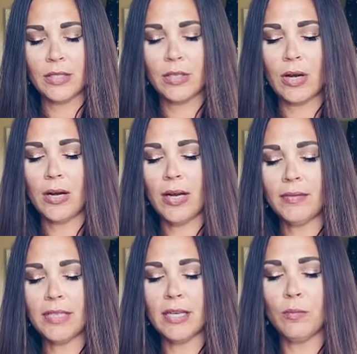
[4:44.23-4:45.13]
so I'll
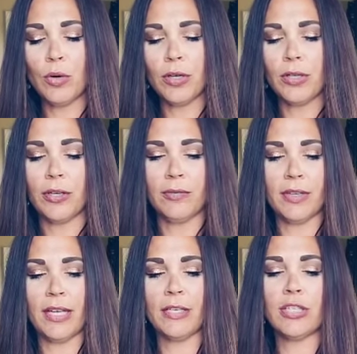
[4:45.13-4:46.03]
have to get more
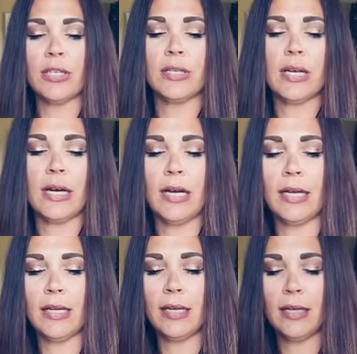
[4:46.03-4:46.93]
clarification
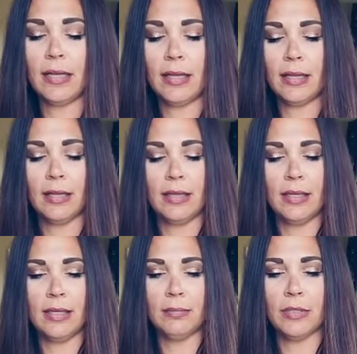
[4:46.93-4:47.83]
on
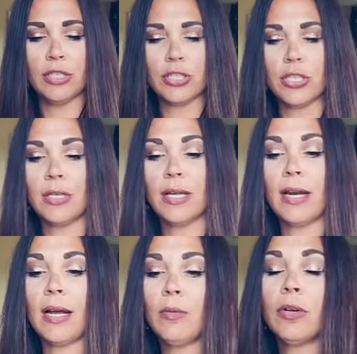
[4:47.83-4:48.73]
the Magician,
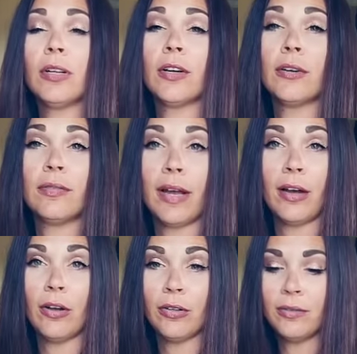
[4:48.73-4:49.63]
and I will clarify
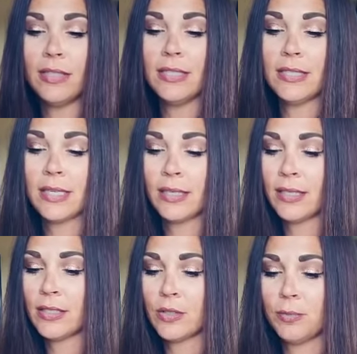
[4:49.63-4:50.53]
all of these and
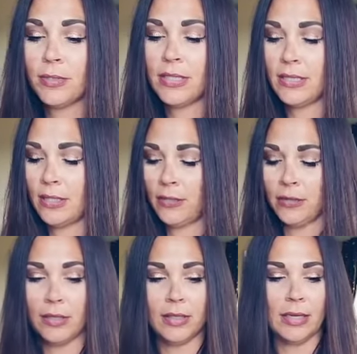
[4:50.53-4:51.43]
get super
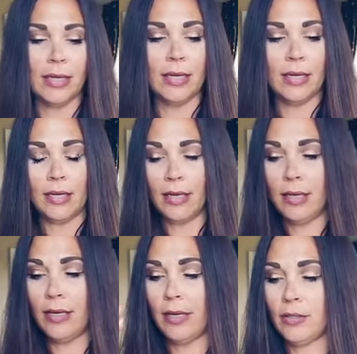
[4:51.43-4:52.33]
detailed
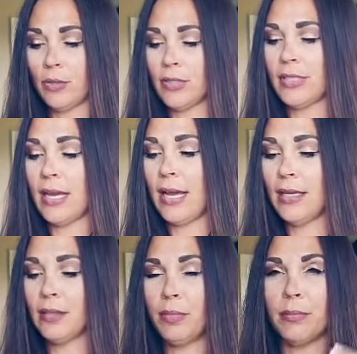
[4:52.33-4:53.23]
uh, towards the
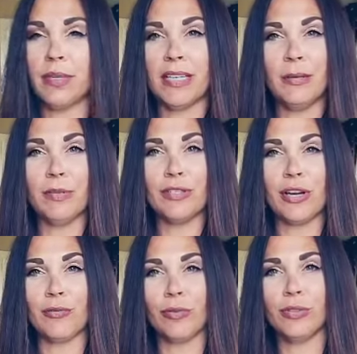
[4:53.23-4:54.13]
end, but I'm going to keep it
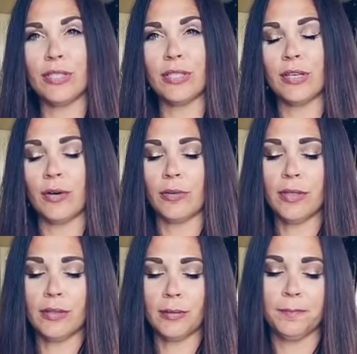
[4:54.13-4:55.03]
general to start
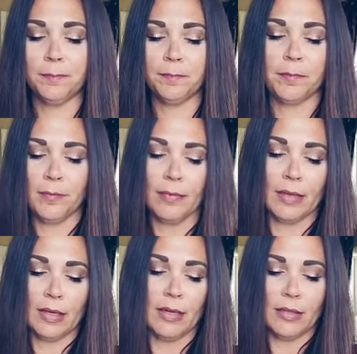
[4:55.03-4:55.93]
with.
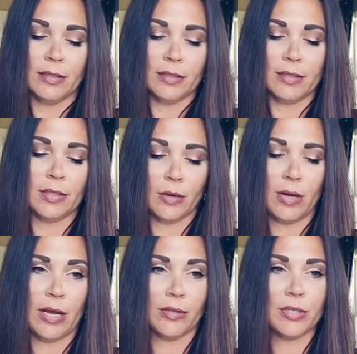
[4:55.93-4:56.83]

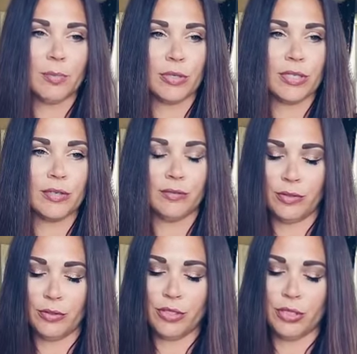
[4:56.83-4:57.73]
So how this person
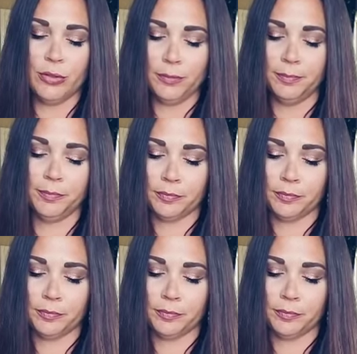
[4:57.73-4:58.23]
views you.